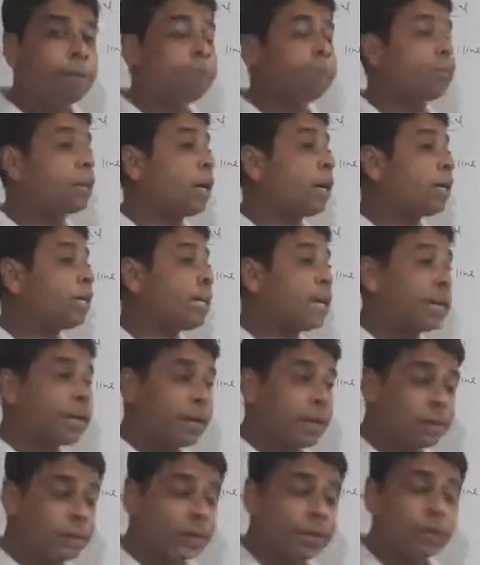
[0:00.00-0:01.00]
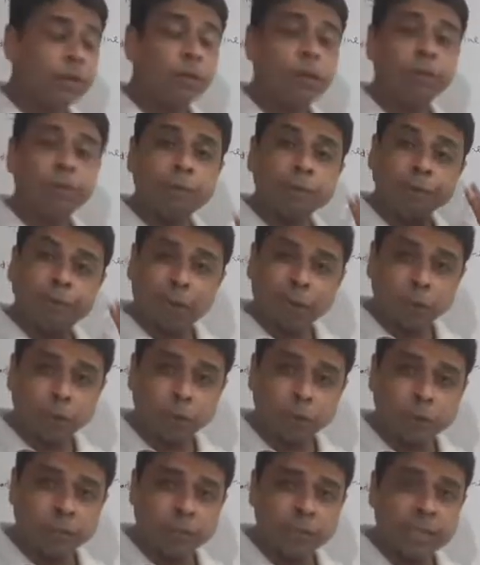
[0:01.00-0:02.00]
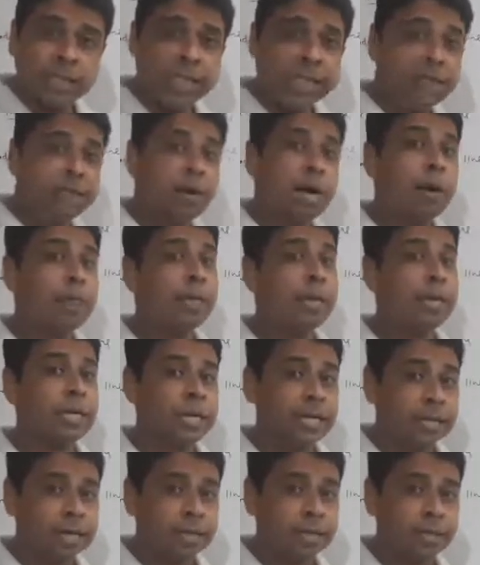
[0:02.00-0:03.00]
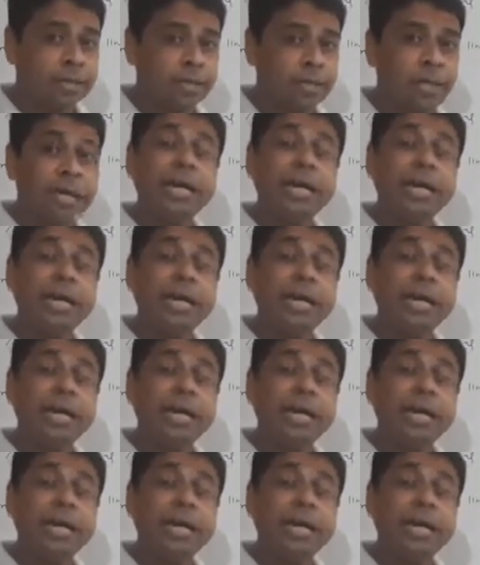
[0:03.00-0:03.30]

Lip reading: derivative of the function dy by dx,